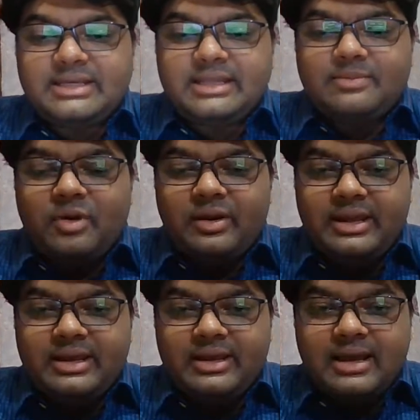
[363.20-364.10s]
in the
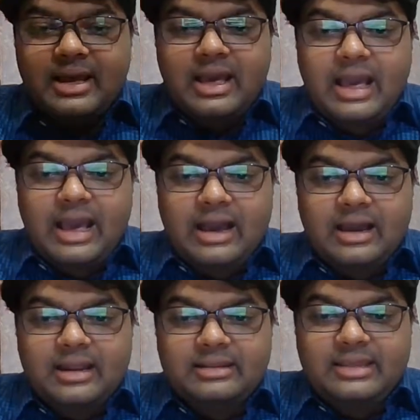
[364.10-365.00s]
body?
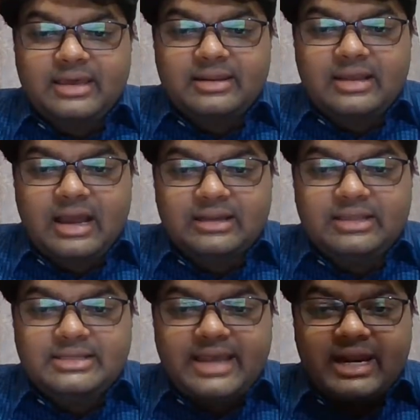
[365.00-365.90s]
Are
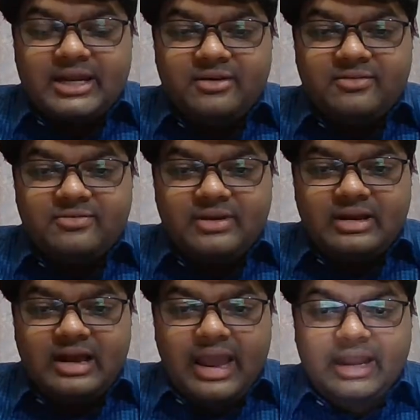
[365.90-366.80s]
these active
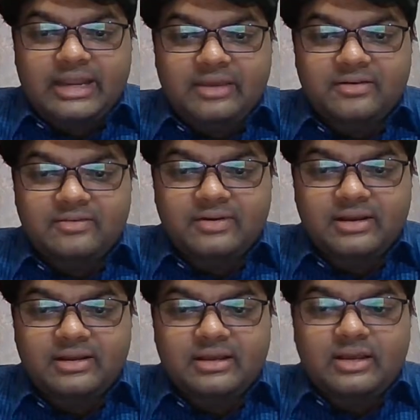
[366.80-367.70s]

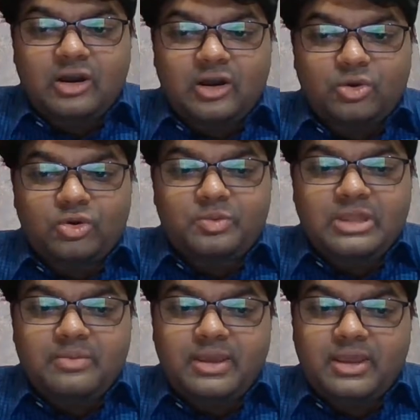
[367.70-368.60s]
or could
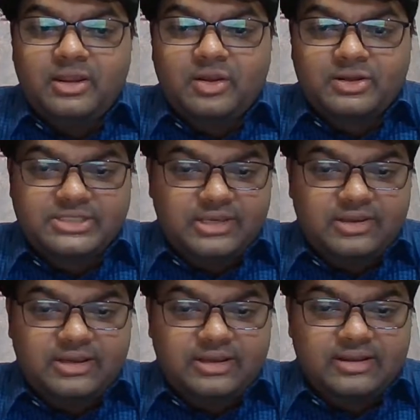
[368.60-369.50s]
they be toxic?
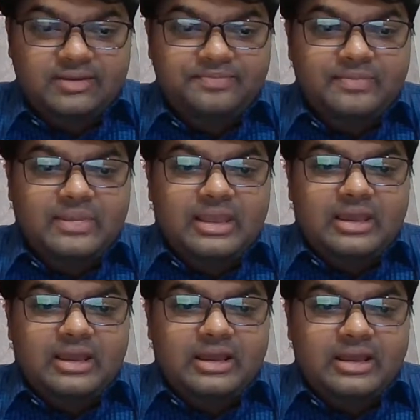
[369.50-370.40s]

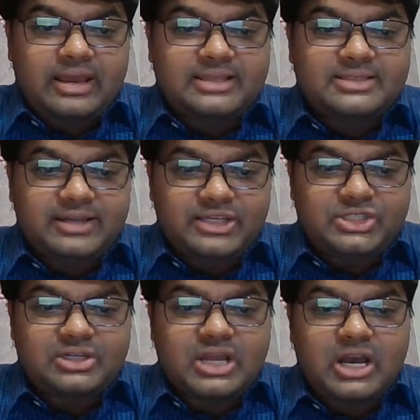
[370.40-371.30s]

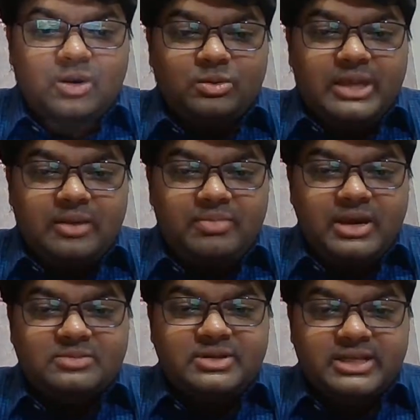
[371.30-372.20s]
Excretion, how the API
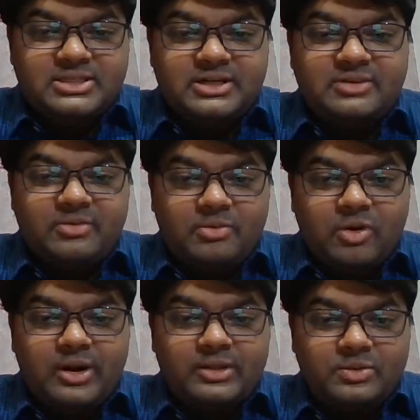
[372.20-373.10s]
has been excreted from the
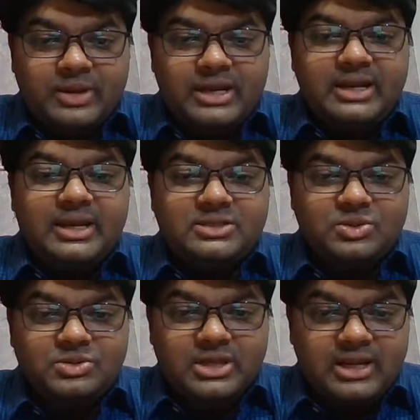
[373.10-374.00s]
body through kidneys,
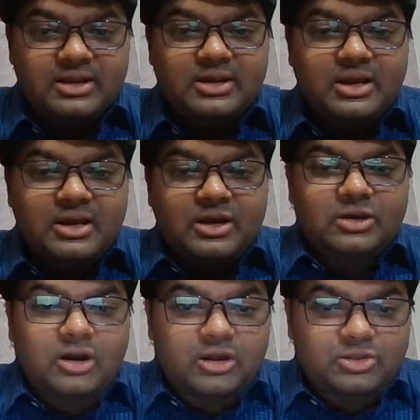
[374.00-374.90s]
through skin,
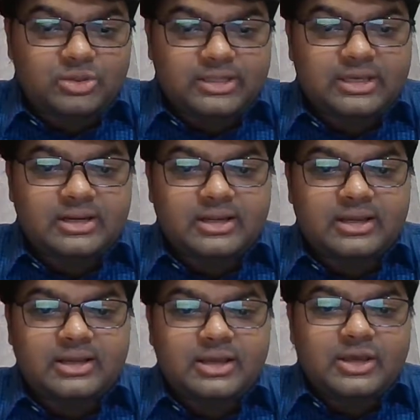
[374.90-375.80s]
or through
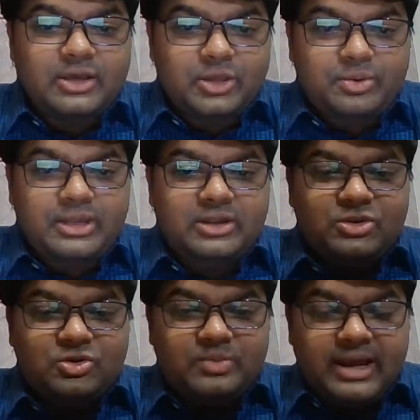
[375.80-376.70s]
other urine,
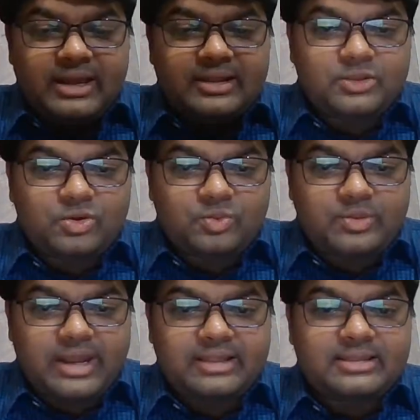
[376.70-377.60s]
through bile, through
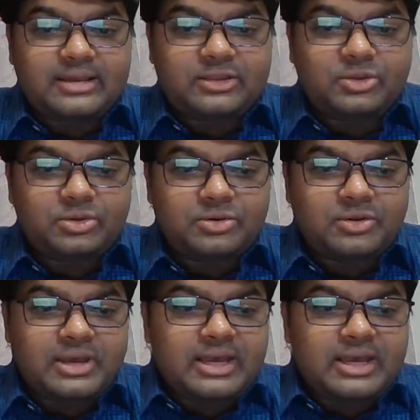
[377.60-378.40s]
breath, through